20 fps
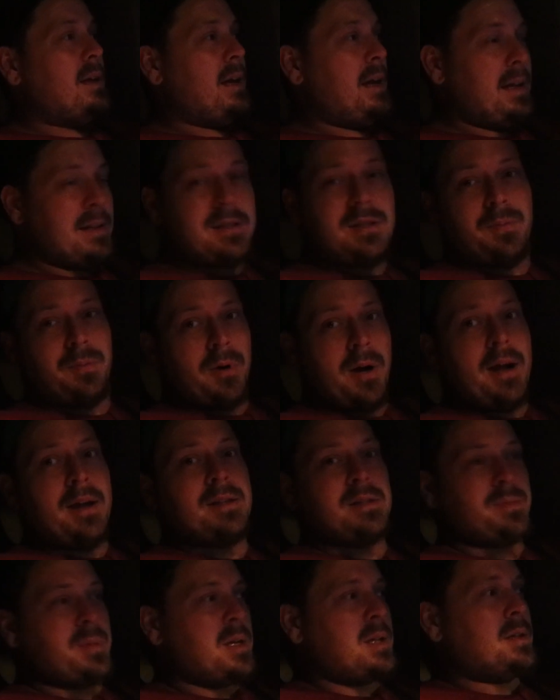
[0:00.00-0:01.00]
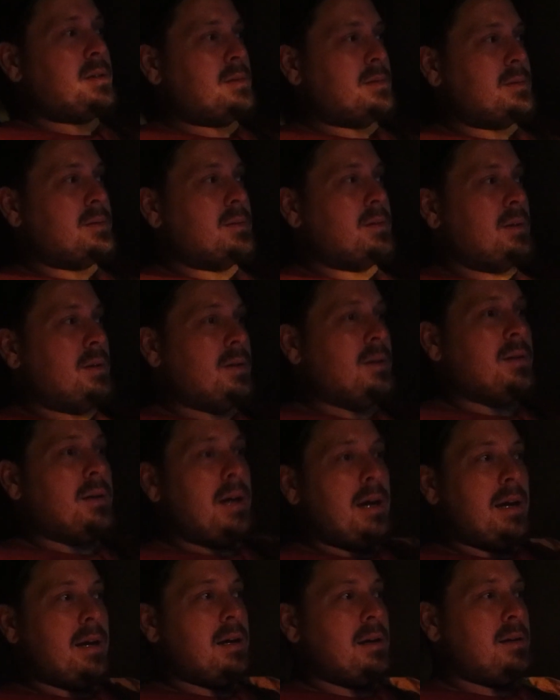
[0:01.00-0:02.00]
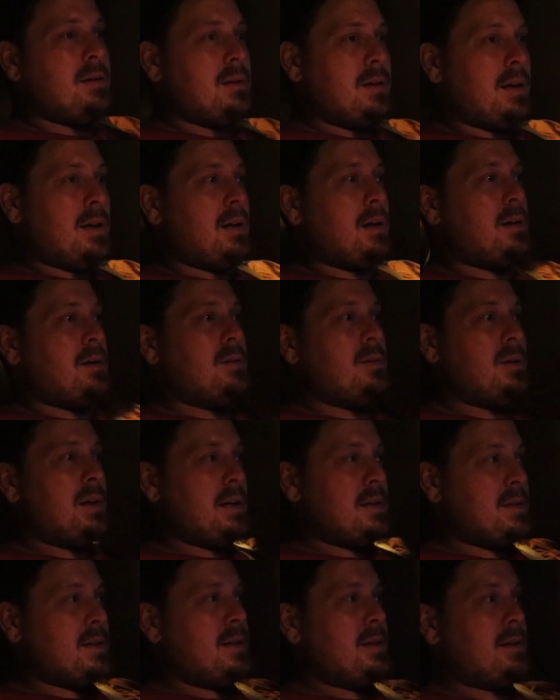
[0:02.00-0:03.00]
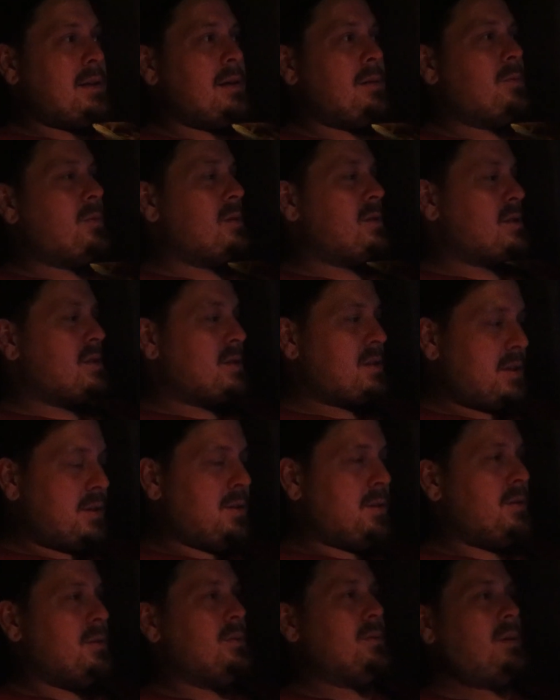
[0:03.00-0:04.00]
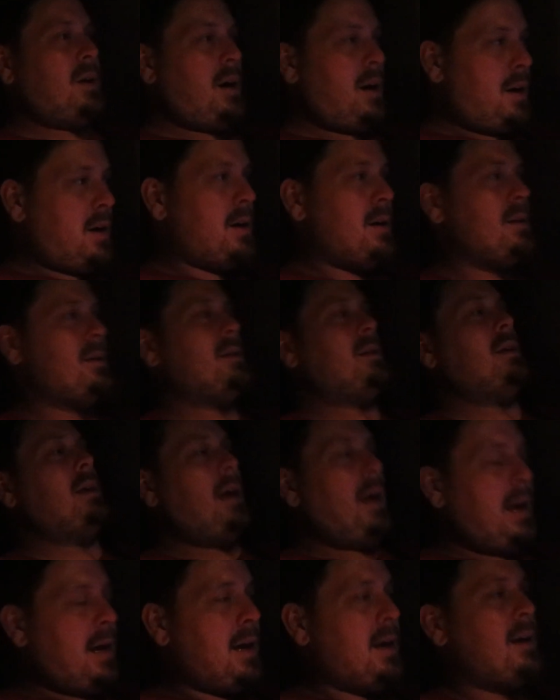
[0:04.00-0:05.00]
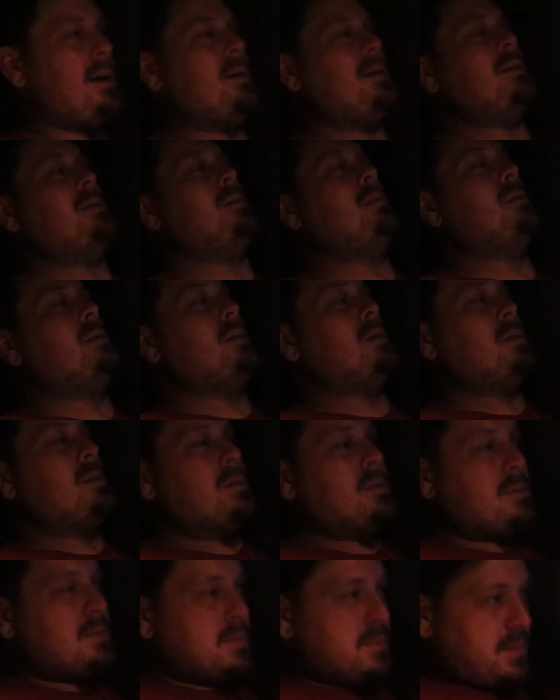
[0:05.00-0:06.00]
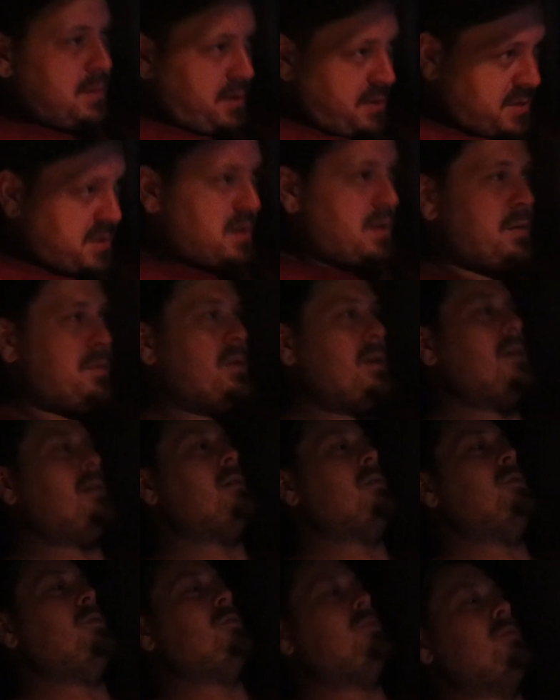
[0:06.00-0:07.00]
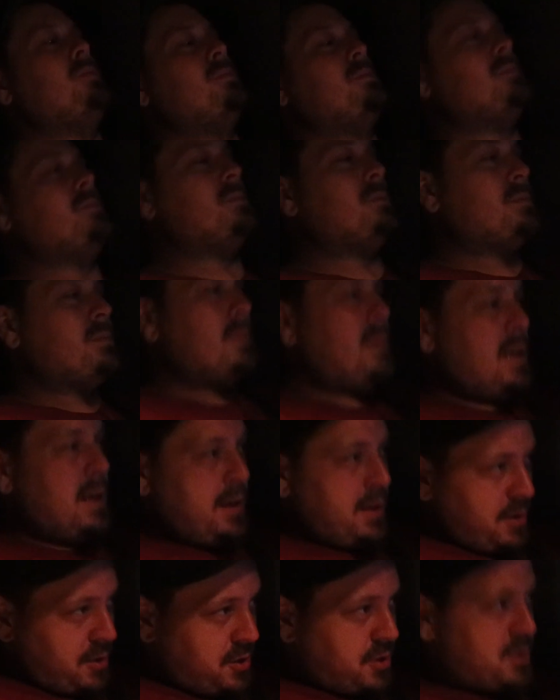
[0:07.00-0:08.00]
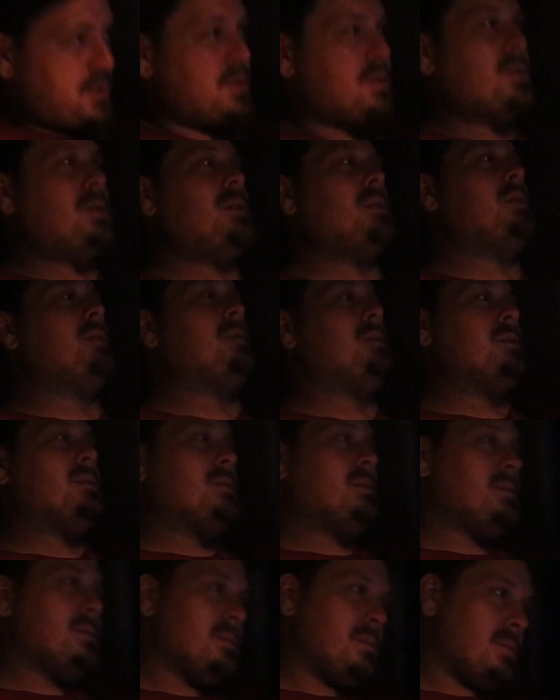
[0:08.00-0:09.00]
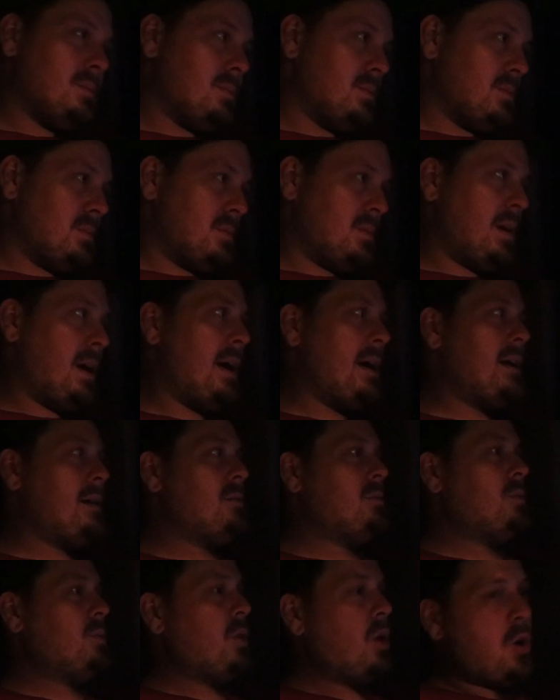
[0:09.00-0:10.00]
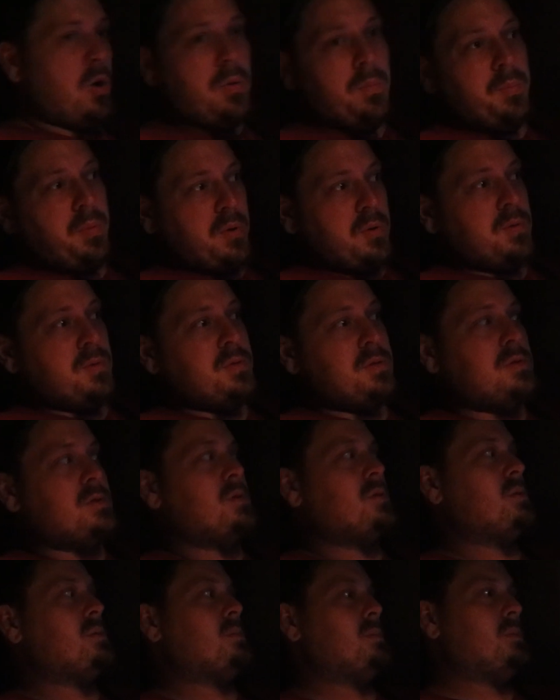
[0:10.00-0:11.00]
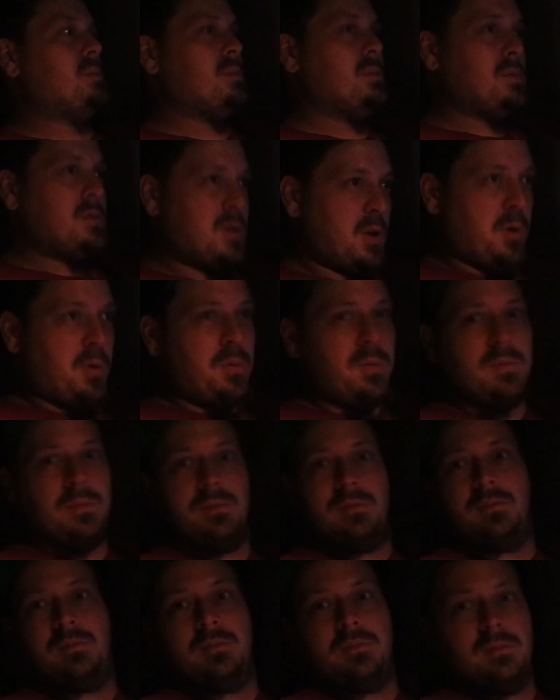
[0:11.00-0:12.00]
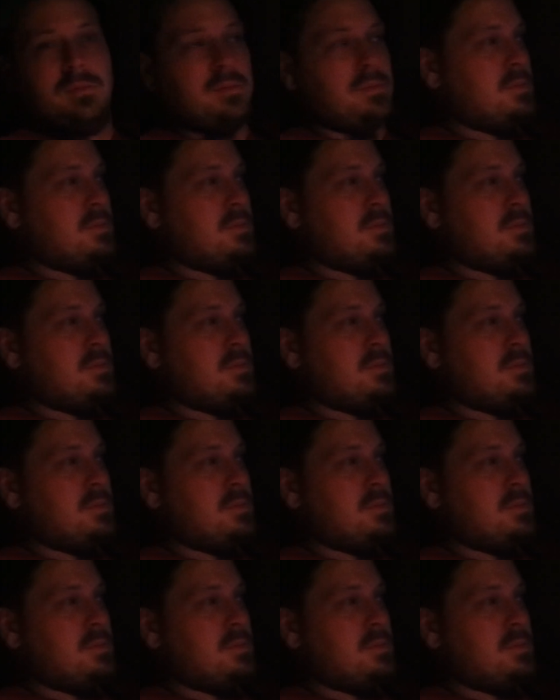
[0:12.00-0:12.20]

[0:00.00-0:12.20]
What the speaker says: it surprised me, and you guys got to think we're still on a conservative-ish, like, low boost tune.